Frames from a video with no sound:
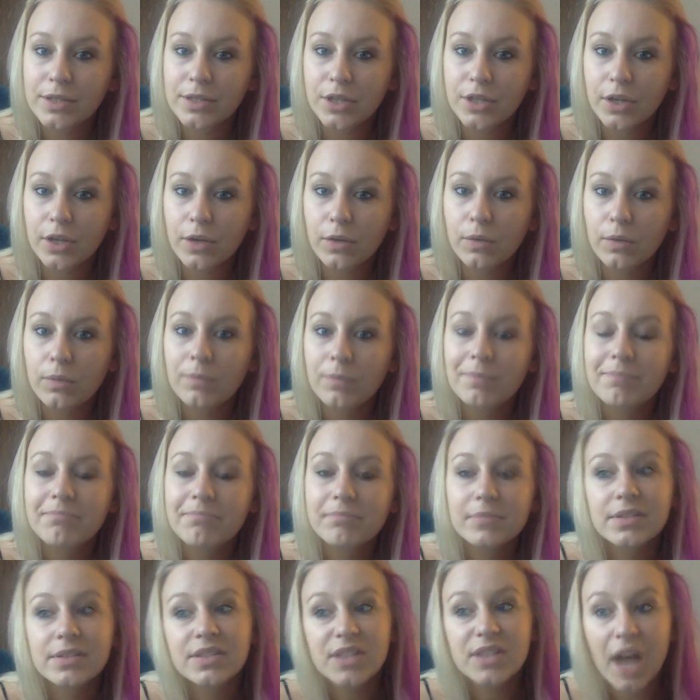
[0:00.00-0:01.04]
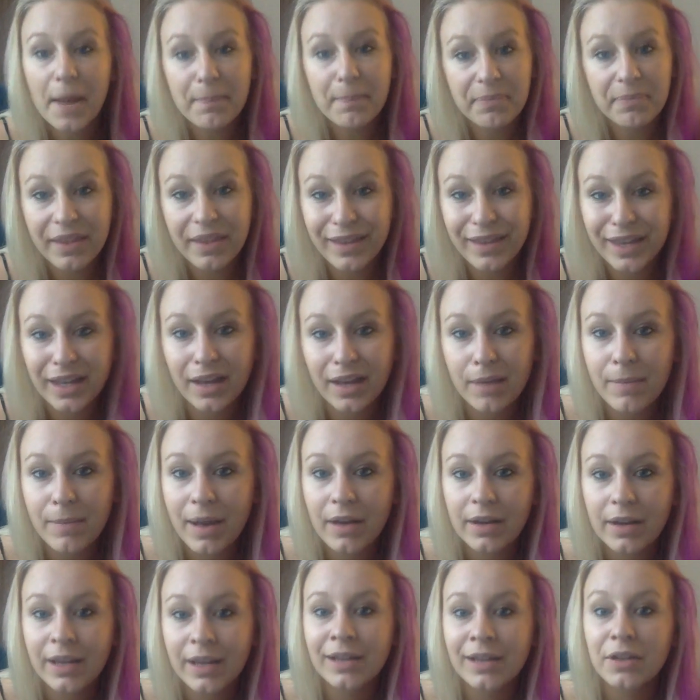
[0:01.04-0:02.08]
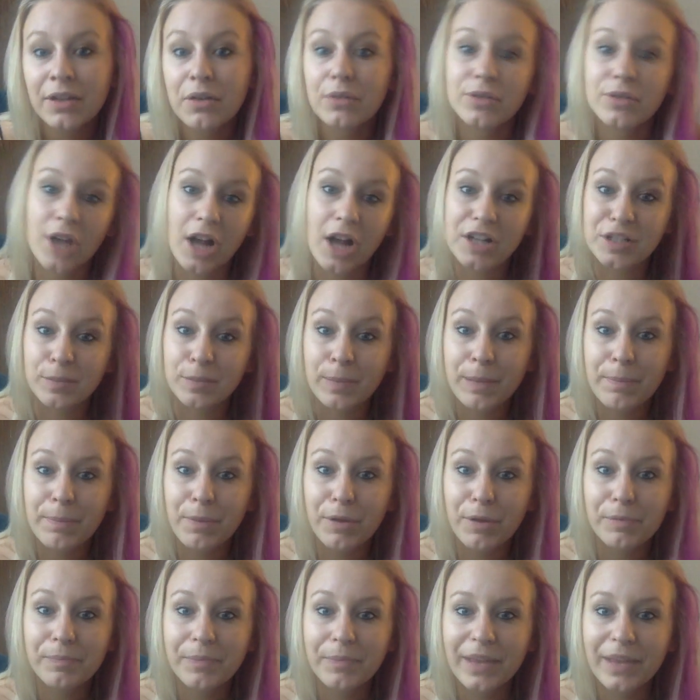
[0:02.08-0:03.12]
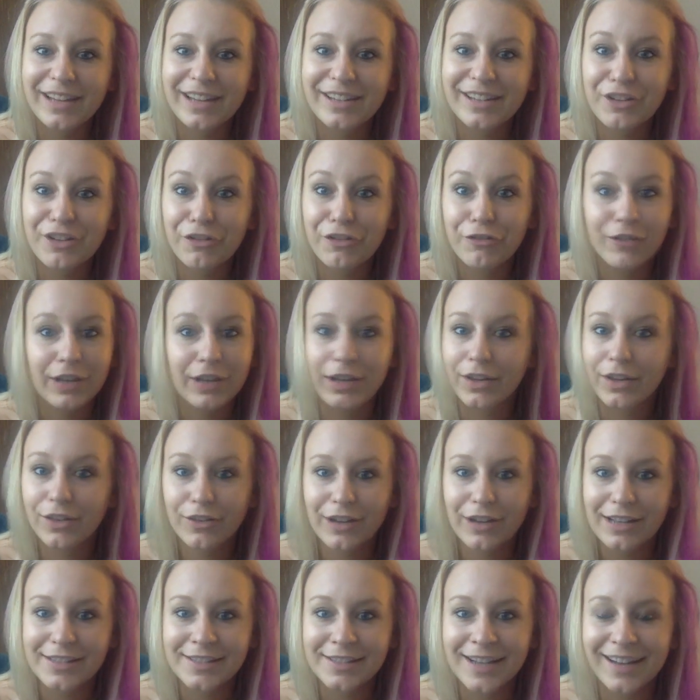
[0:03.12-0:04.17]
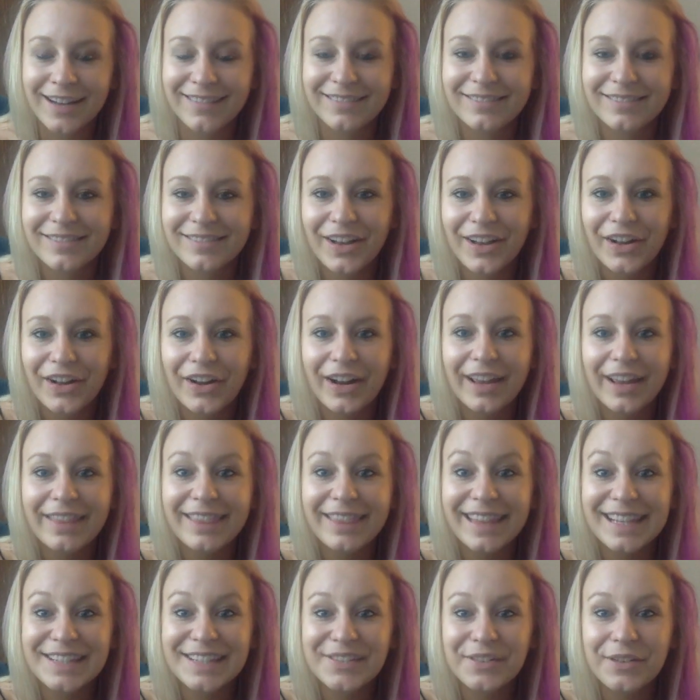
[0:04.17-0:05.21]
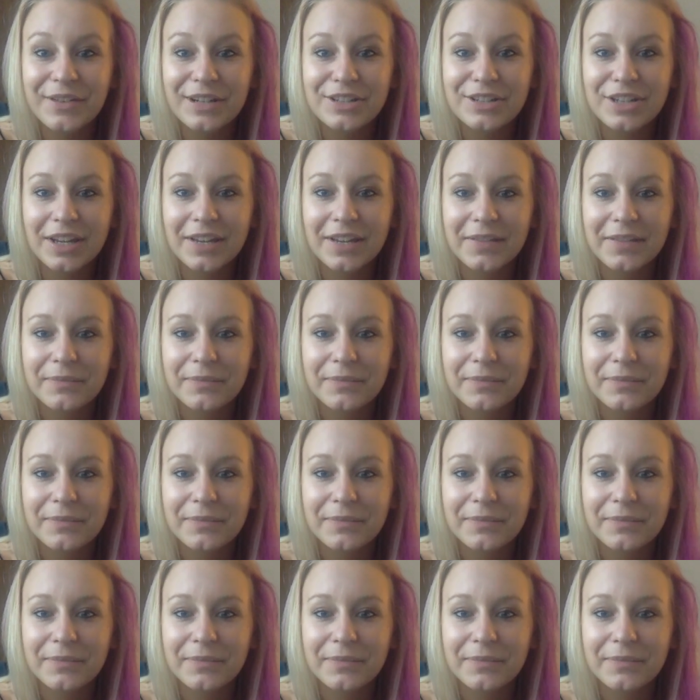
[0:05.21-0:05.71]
do, stop thinking about it and go talk to people, and you'll figure the rest out. All right, thanks for watching.